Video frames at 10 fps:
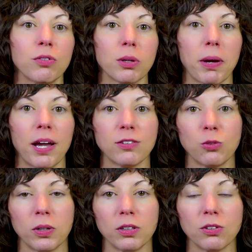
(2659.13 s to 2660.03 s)
over the
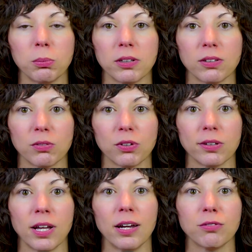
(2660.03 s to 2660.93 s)
past 22 months of
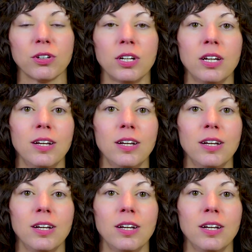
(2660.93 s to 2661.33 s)
her life.